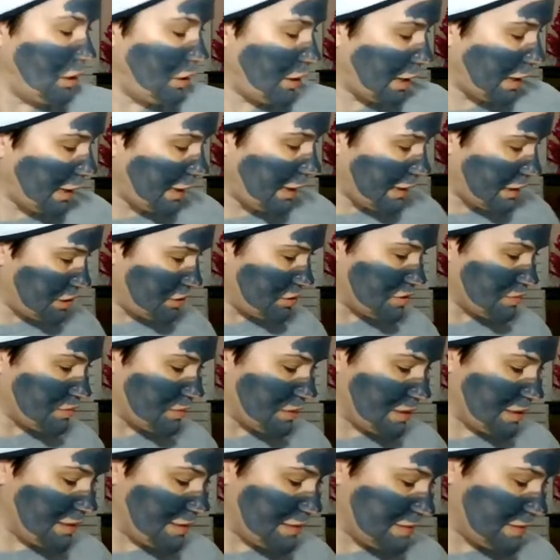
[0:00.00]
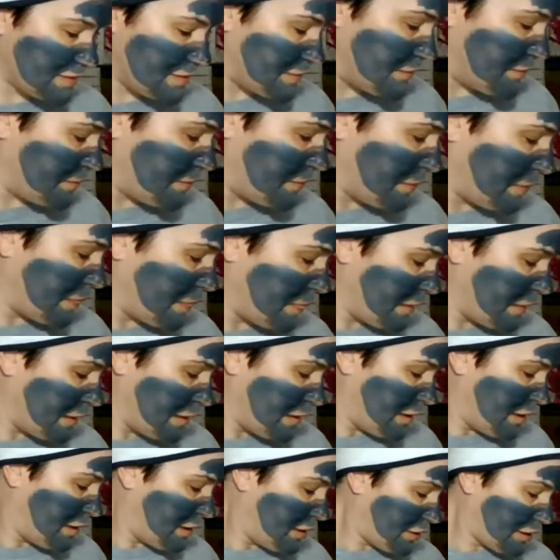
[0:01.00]
Okay, I can use one of these.
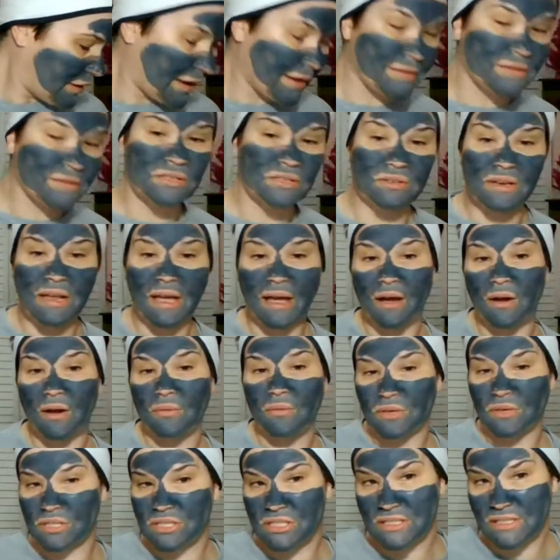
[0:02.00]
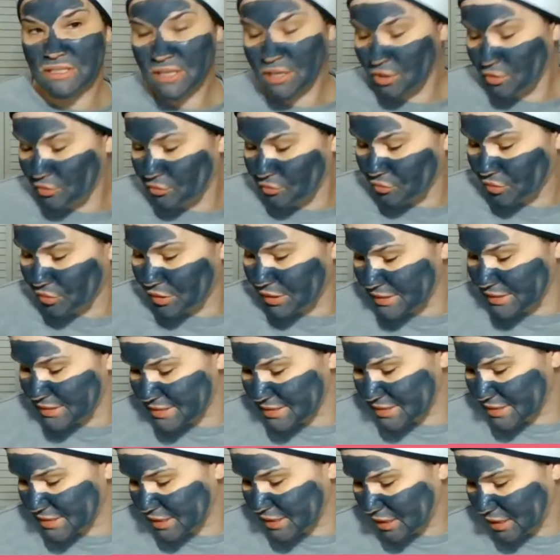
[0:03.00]
Okay, so now we're just gonna
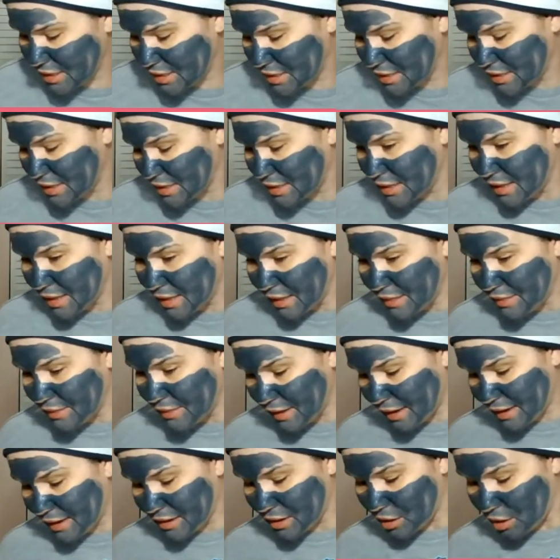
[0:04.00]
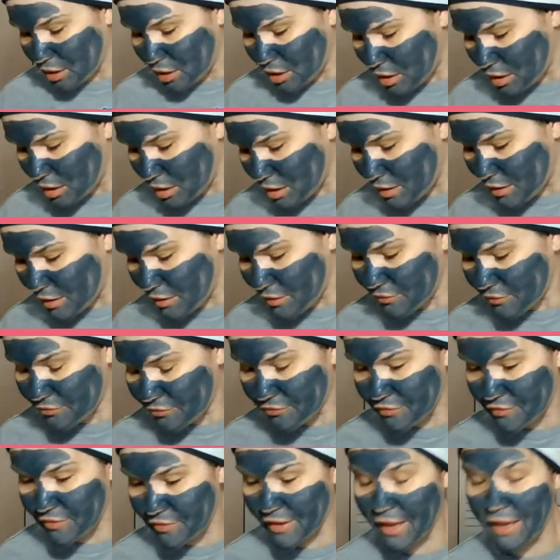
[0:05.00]
rinse that
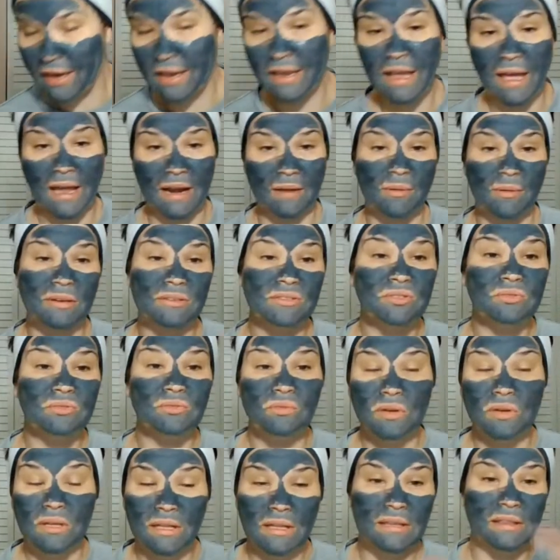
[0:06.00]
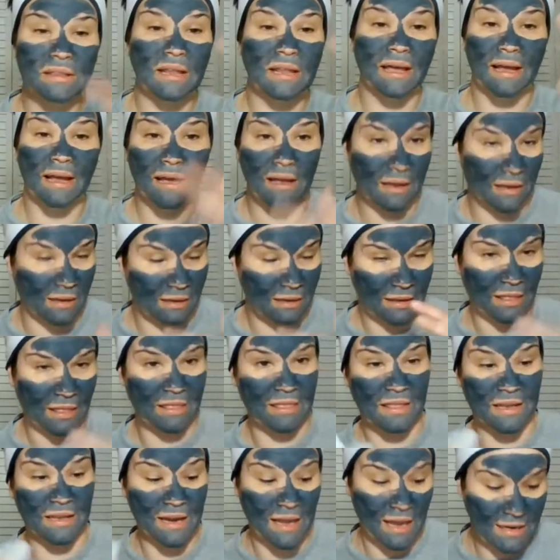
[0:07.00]
off. And again, I'm gonna do it like
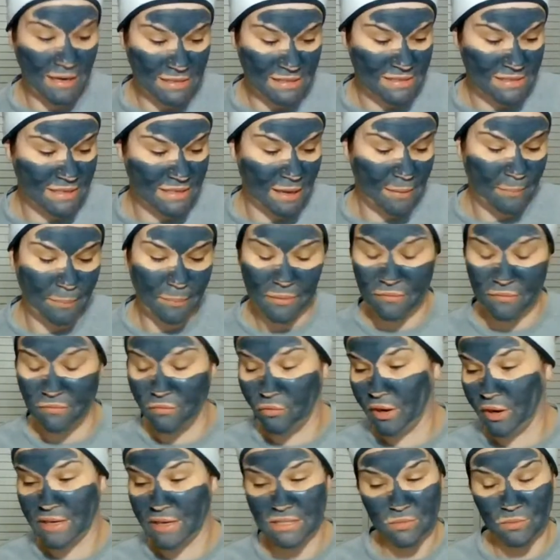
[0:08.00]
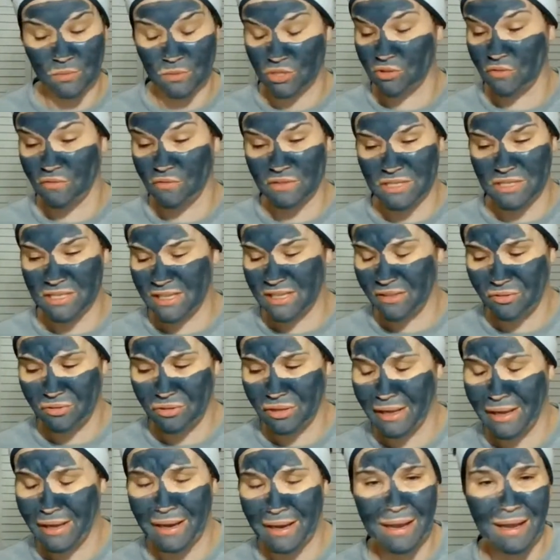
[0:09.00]
the next step before I switch over to the other
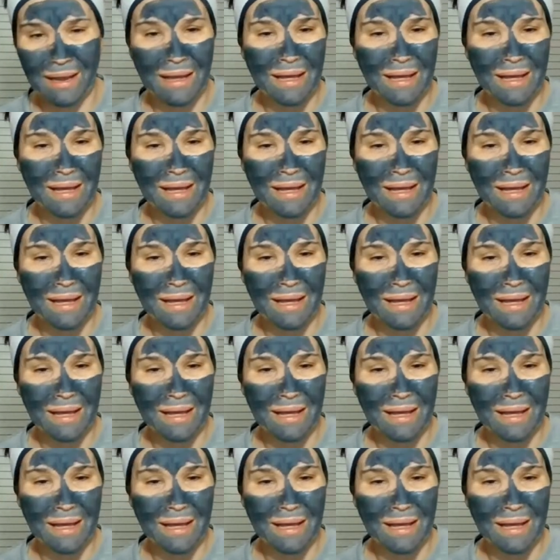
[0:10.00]
leg.